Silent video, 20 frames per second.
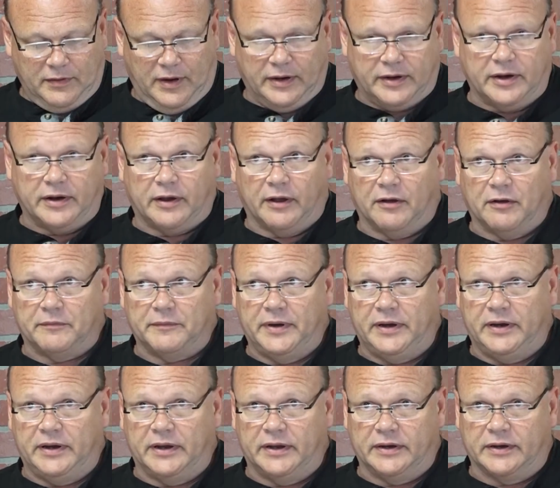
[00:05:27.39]
They can call
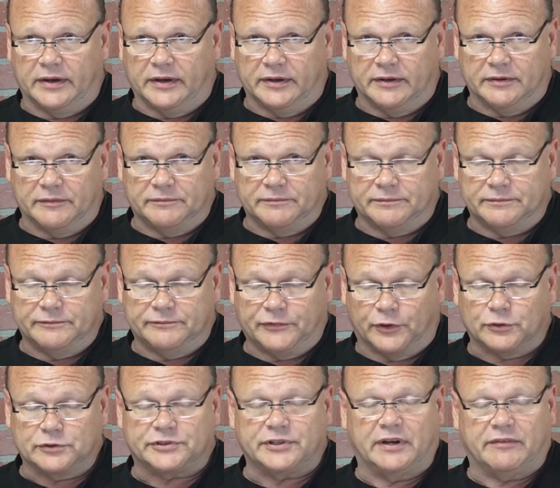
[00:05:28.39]
me at uh,
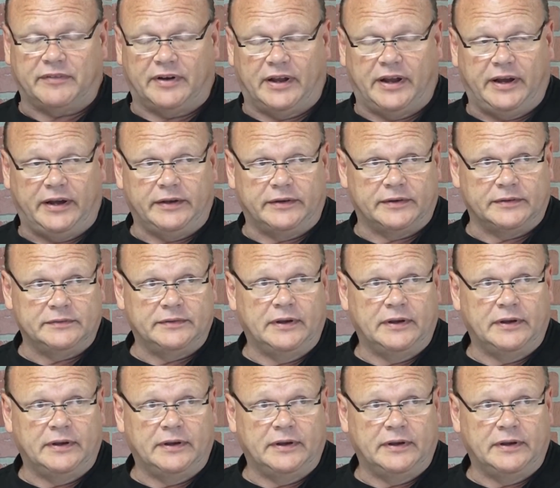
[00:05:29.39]
478